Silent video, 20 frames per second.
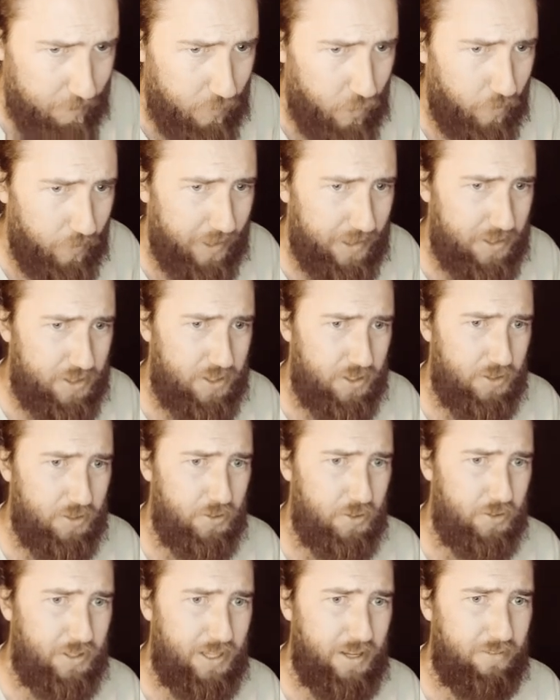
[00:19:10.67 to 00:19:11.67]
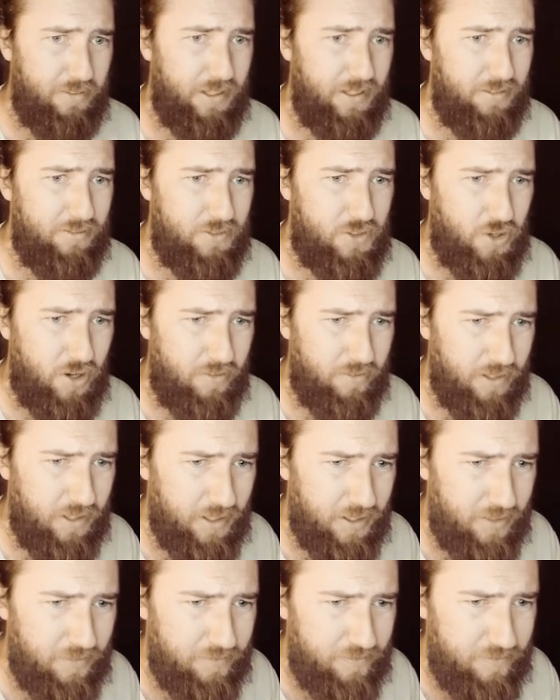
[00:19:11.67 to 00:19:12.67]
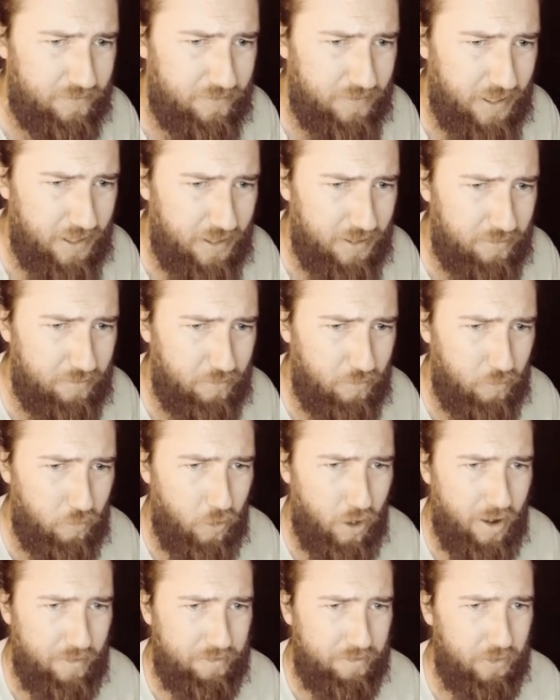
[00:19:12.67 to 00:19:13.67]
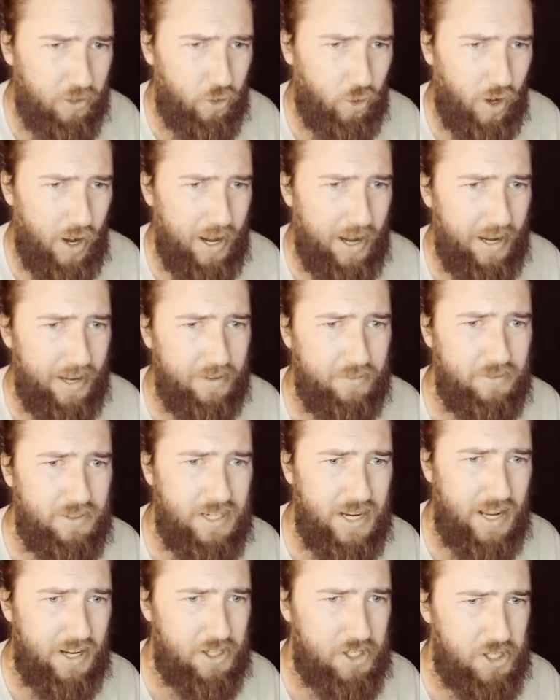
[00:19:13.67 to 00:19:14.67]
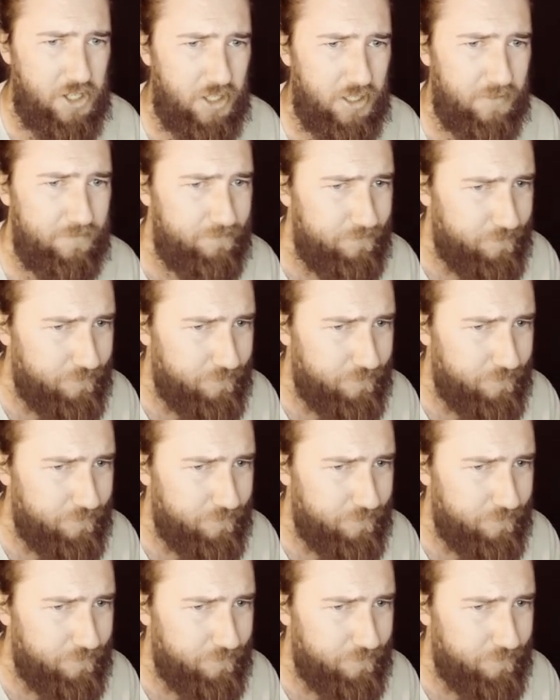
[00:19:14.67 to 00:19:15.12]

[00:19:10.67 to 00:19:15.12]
going to give it sort of a rough gray texture.